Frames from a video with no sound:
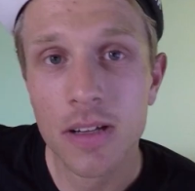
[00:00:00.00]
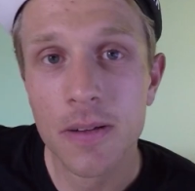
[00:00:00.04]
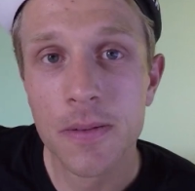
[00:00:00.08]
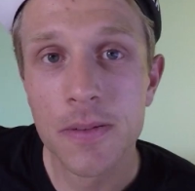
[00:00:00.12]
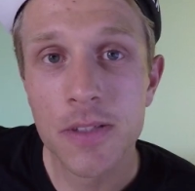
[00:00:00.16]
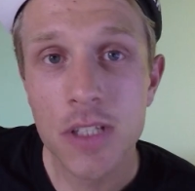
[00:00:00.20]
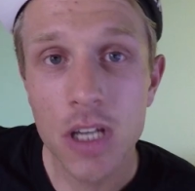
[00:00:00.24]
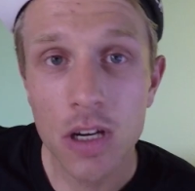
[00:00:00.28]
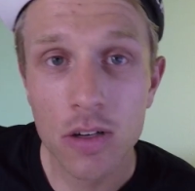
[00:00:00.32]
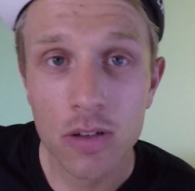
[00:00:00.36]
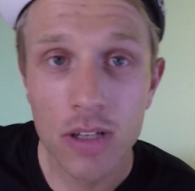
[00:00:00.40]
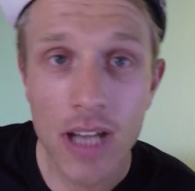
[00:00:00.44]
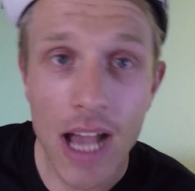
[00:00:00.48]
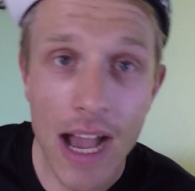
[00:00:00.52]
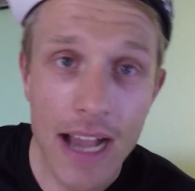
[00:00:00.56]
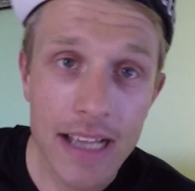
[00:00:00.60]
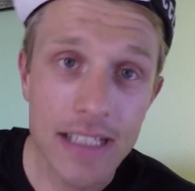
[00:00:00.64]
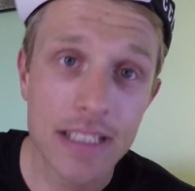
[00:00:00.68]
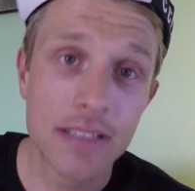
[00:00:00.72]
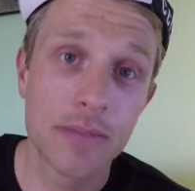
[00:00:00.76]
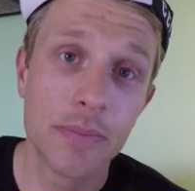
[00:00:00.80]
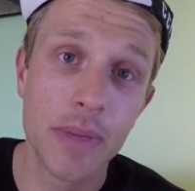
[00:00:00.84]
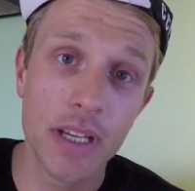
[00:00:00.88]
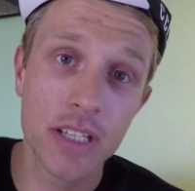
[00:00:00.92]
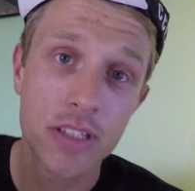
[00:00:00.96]
So
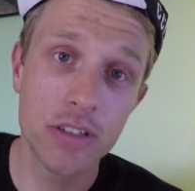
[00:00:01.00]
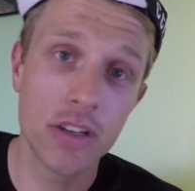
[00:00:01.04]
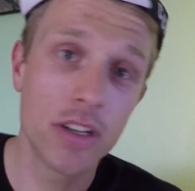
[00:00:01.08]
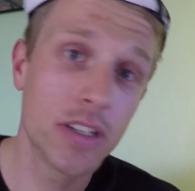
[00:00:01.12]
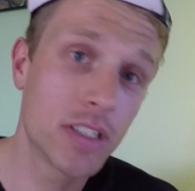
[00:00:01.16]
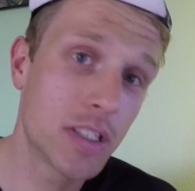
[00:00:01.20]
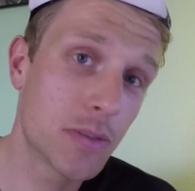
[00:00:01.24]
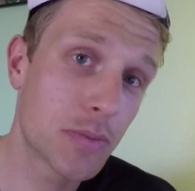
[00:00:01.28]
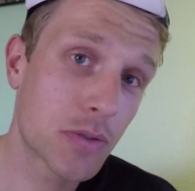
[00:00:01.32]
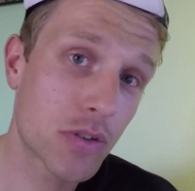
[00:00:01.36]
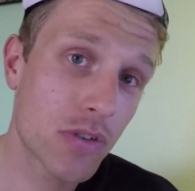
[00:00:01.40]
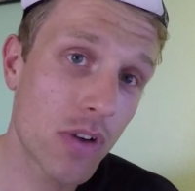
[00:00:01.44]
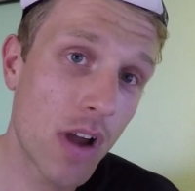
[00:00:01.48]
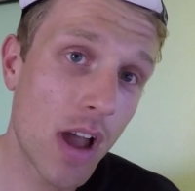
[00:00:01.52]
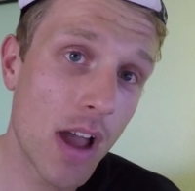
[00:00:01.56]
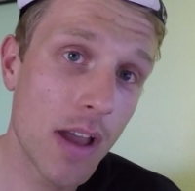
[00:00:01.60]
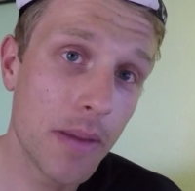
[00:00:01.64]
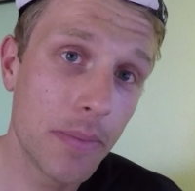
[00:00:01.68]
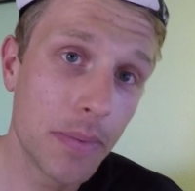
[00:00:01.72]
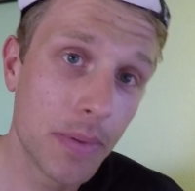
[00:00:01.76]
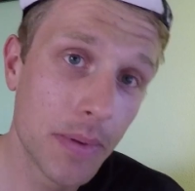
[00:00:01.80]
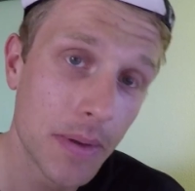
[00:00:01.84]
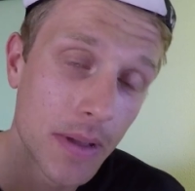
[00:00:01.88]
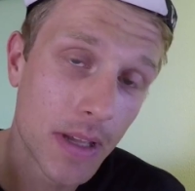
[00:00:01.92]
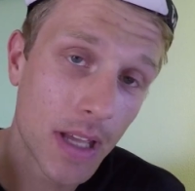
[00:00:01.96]
guys, make sure you
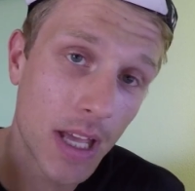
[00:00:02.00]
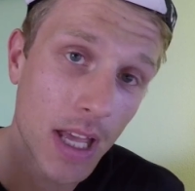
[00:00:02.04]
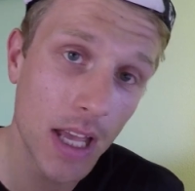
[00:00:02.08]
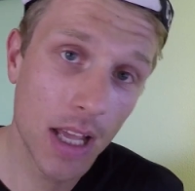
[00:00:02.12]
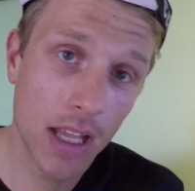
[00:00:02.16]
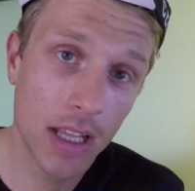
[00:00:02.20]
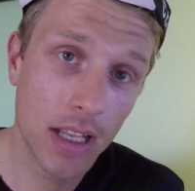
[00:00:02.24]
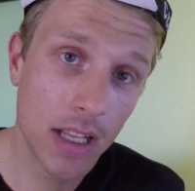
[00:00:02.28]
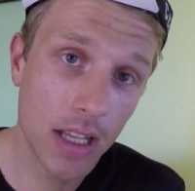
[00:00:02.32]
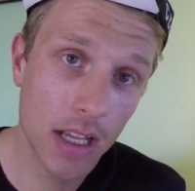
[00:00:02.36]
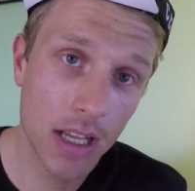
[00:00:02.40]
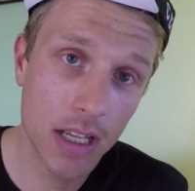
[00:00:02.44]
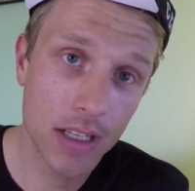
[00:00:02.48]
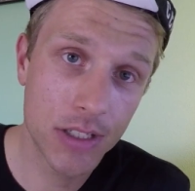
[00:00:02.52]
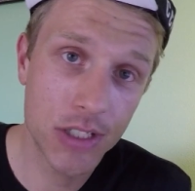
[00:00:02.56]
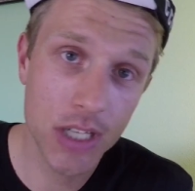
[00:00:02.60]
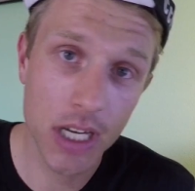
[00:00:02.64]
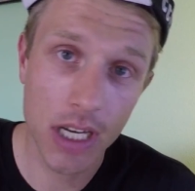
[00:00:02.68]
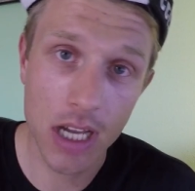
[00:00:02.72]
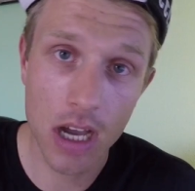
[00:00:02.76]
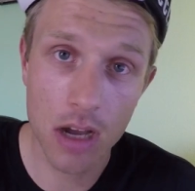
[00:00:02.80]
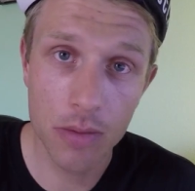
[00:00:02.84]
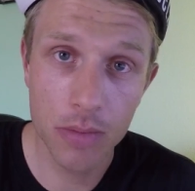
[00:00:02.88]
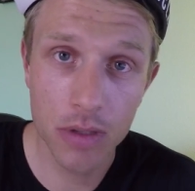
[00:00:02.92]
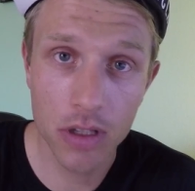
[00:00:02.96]
subscribe and
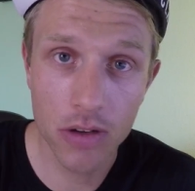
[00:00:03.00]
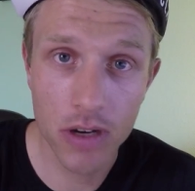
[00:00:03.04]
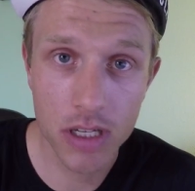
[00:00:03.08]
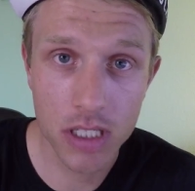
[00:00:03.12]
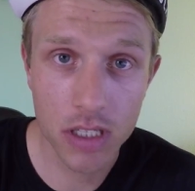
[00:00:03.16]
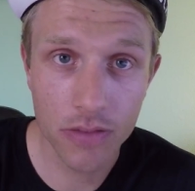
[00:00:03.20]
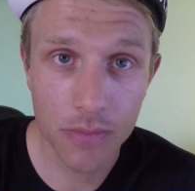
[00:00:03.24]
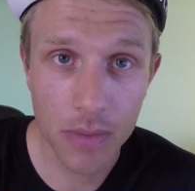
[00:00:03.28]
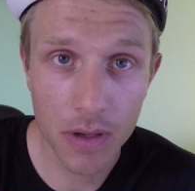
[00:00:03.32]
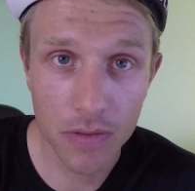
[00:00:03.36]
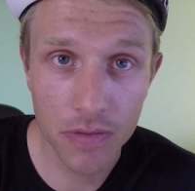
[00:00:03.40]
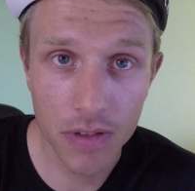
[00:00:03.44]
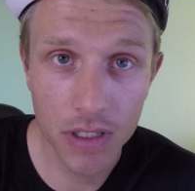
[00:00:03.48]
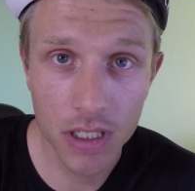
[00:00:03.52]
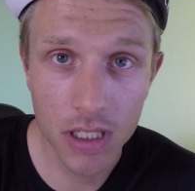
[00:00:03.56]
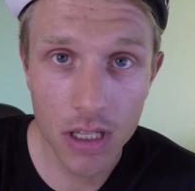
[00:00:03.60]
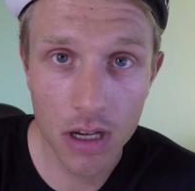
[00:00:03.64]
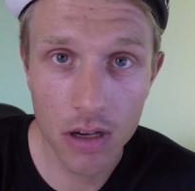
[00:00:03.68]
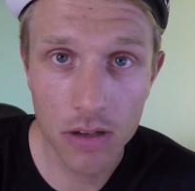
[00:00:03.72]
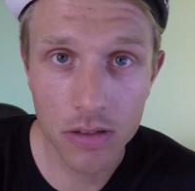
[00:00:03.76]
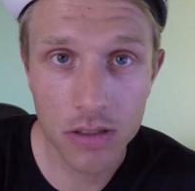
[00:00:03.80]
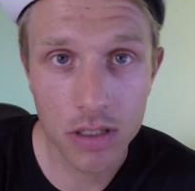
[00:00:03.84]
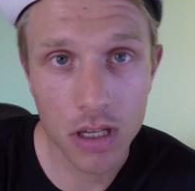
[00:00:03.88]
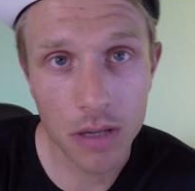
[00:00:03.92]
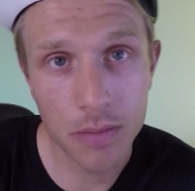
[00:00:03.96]
check out the rest of my videos.